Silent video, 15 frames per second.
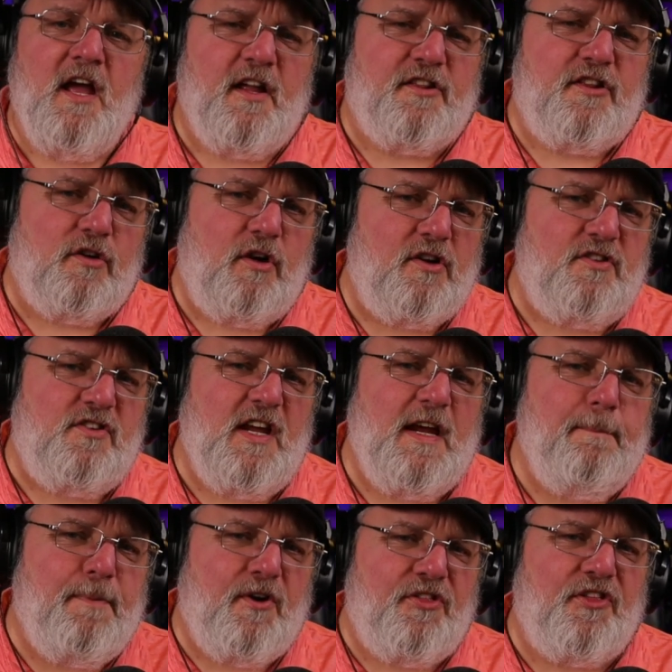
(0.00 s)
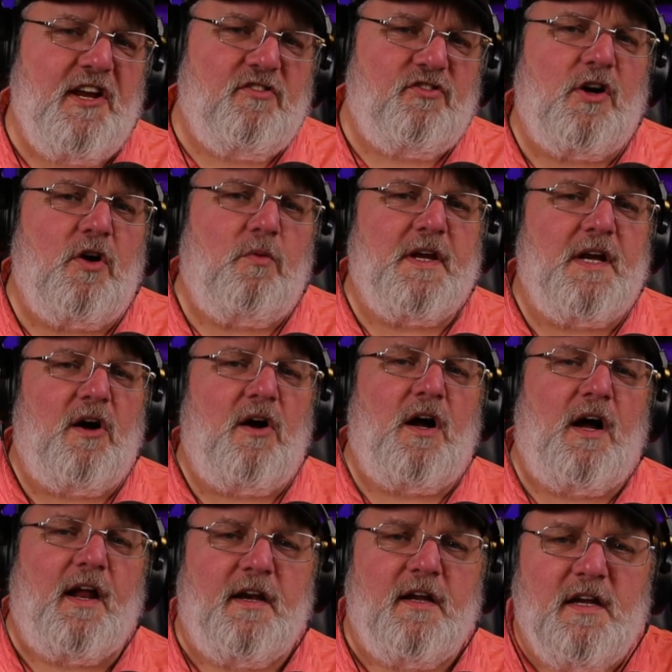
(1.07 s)
that there are deeper things going
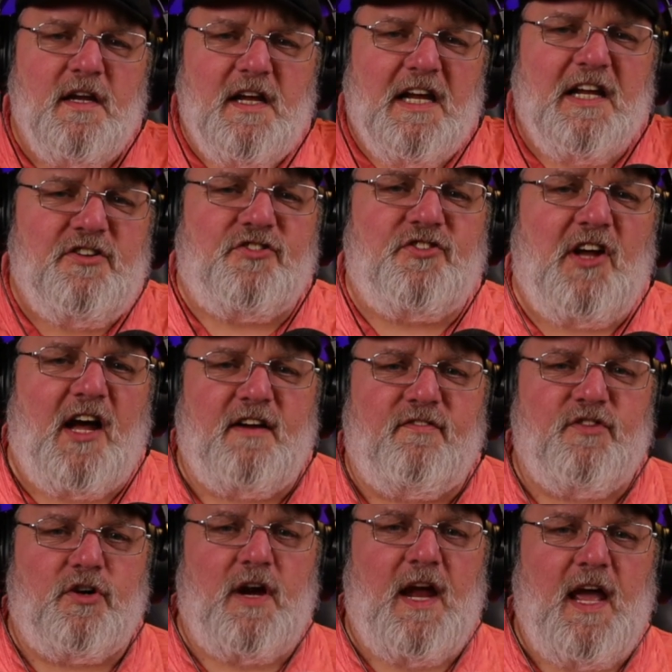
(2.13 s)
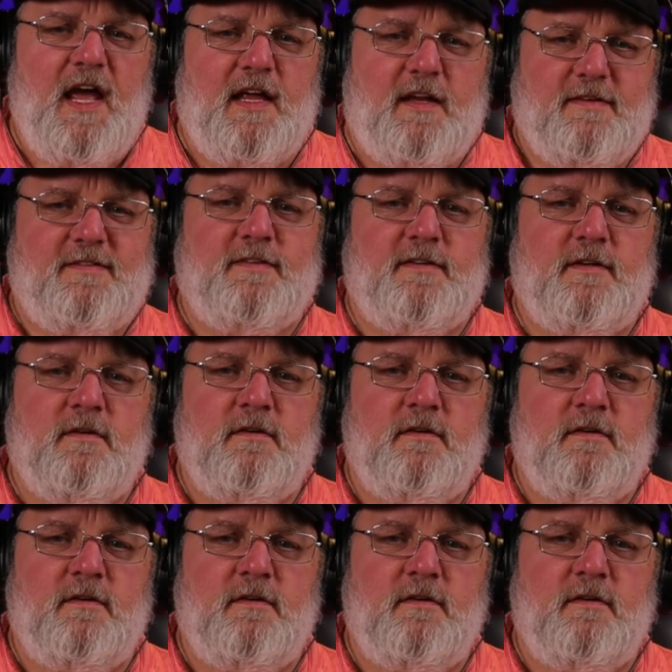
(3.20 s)
on inside of their heads?